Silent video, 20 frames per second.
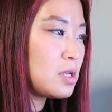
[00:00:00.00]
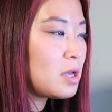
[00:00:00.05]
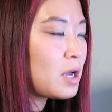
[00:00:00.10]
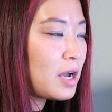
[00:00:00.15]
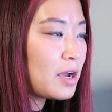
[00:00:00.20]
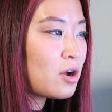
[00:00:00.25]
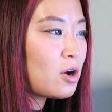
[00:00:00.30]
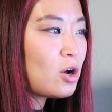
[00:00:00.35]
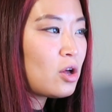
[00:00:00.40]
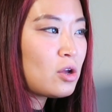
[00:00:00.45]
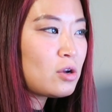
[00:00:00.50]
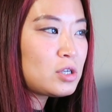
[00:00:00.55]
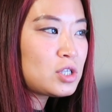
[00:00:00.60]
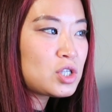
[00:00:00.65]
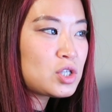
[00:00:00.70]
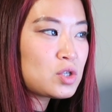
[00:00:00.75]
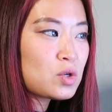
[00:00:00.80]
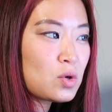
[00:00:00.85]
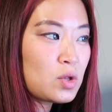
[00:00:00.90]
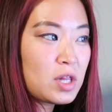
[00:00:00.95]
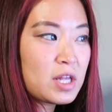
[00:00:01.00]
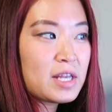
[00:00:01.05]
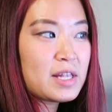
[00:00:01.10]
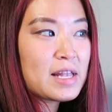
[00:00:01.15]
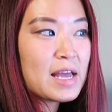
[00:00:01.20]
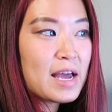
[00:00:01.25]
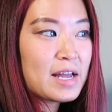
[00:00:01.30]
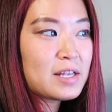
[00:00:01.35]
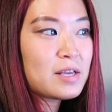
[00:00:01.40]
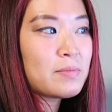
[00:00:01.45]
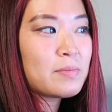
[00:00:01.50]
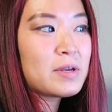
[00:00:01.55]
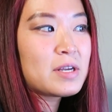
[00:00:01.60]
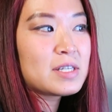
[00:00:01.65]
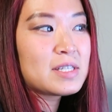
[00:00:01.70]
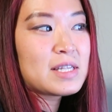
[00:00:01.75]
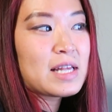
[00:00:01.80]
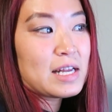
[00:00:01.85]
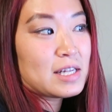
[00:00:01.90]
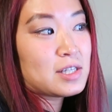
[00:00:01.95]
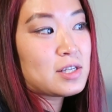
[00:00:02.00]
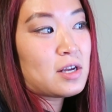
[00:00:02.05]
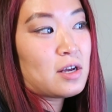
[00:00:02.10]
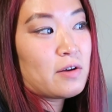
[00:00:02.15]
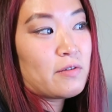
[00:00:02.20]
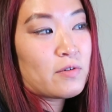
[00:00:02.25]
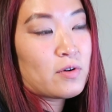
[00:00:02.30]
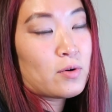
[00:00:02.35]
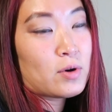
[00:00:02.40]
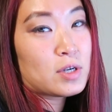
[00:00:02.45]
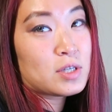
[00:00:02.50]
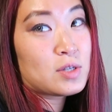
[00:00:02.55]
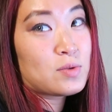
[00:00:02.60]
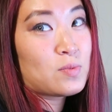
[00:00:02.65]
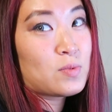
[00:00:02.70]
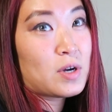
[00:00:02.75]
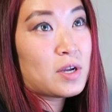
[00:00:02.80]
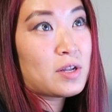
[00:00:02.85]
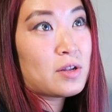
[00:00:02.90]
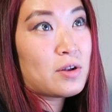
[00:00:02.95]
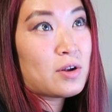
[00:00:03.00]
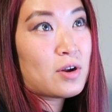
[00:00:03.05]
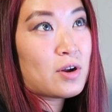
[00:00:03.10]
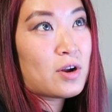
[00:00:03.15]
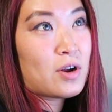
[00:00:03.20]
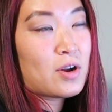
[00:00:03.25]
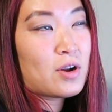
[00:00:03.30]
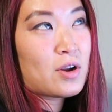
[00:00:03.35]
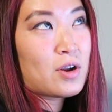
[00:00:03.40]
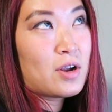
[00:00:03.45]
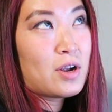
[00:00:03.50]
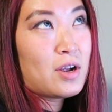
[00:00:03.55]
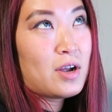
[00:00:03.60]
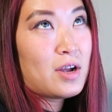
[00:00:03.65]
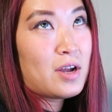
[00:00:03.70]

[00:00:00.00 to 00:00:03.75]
I call her solely Natty because that's, of course, what her